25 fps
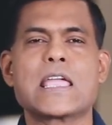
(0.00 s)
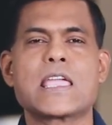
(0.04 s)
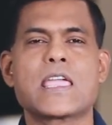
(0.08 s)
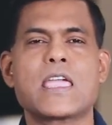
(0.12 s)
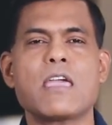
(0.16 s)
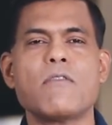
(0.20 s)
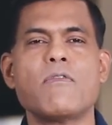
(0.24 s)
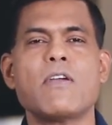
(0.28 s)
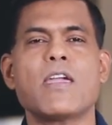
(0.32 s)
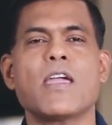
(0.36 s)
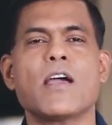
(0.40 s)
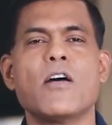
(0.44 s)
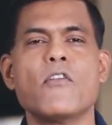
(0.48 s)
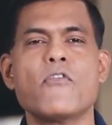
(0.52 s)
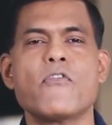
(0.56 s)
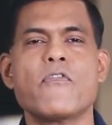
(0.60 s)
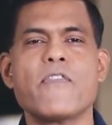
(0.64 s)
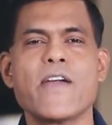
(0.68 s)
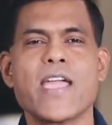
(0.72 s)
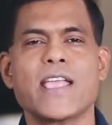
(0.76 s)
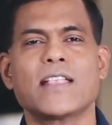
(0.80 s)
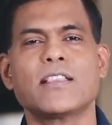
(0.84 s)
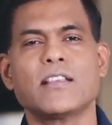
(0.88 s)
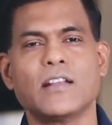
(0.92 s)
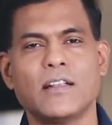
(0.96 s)
giving a
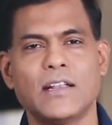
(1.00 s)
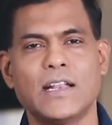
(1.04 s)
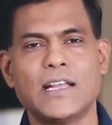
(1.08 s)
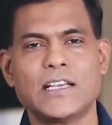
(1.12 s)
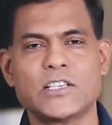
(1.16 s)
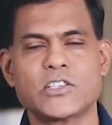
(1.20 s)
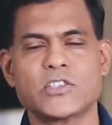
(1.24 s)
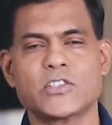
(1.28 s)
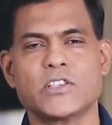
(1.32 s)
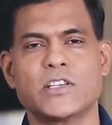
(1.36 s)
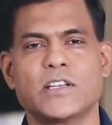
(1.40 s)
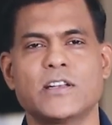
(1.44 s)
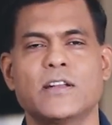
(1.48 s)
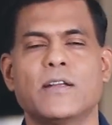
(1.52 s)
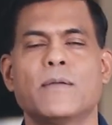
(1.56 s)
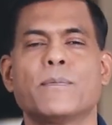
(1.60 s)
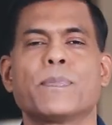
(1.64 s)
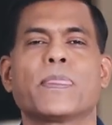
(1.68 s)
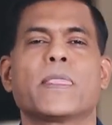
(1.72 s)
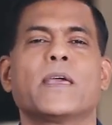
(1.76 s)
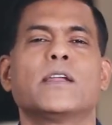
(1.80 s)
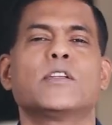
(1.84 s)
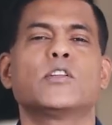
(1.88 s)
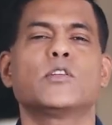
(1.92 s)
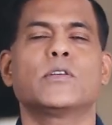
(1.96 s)
faith lesson
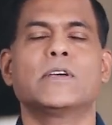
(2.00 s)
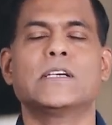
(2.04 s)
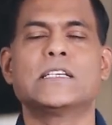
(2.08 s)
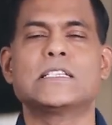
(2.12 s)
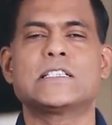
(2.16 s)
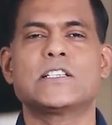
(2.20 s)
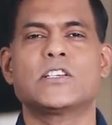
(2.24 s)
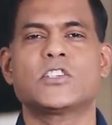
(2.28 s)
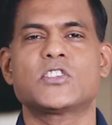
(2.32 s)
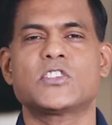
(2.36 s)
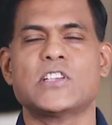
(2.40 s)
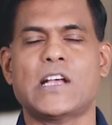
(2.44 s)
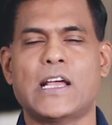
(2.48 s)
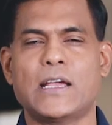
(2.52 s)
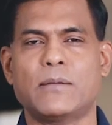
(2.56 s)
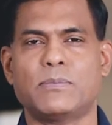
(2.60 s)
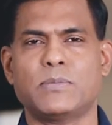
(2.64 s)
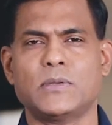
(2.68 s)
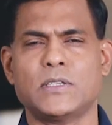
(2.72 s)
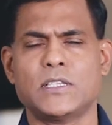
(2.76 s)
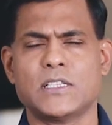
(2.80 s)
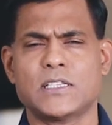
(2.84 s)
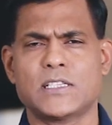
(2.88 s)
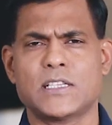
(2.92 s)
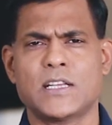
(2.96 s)
to his
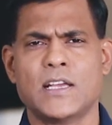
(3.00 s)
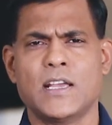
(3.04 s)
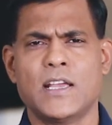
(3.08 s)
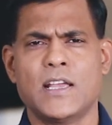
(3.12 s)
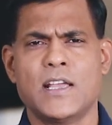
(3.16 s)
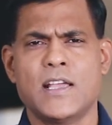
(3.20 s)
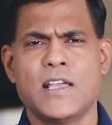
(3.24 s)
disciples.